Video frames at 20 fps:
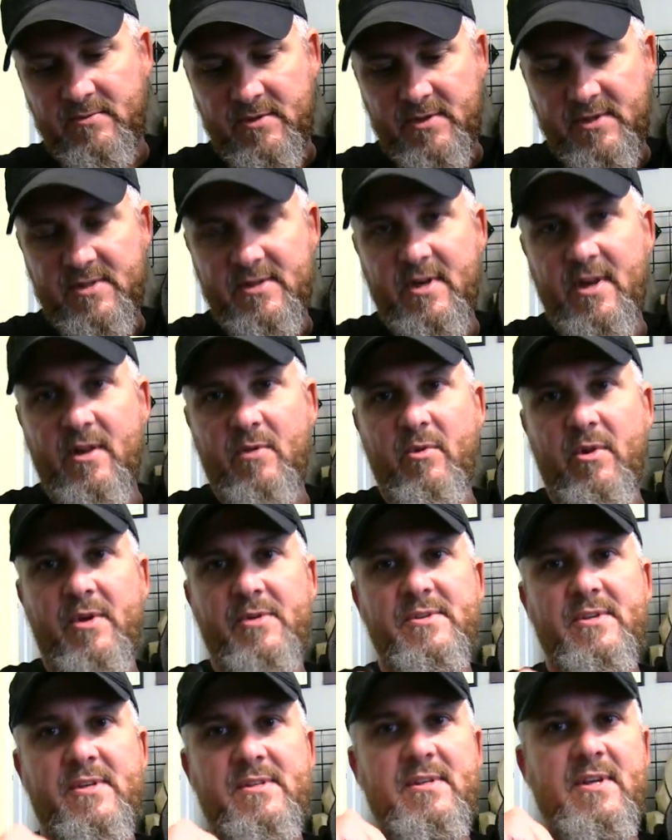This is another one of
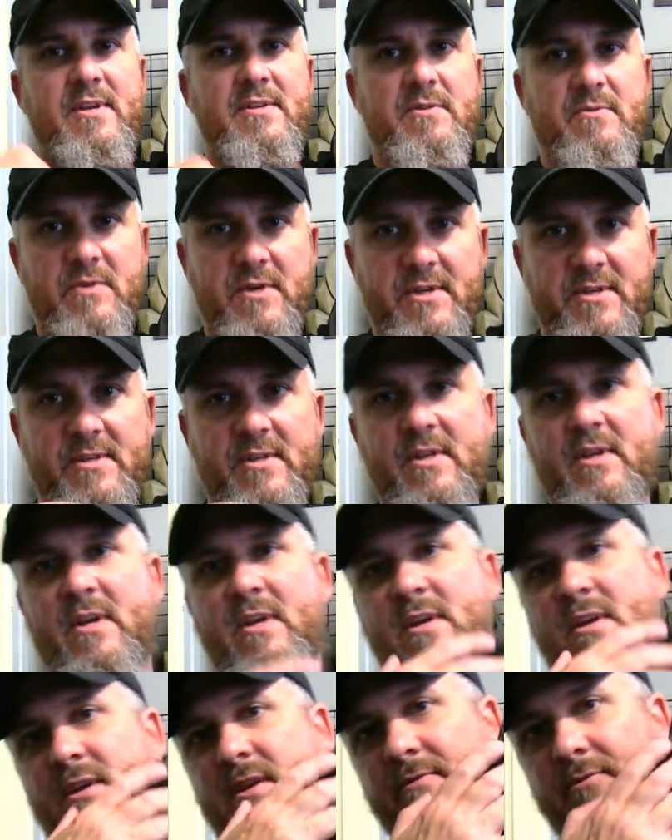those accessories.
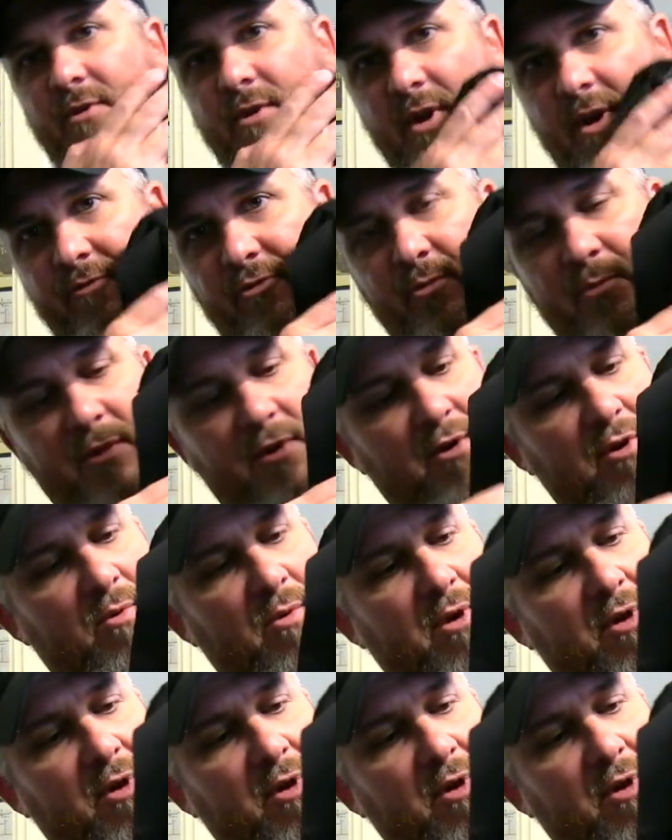If you're not familiar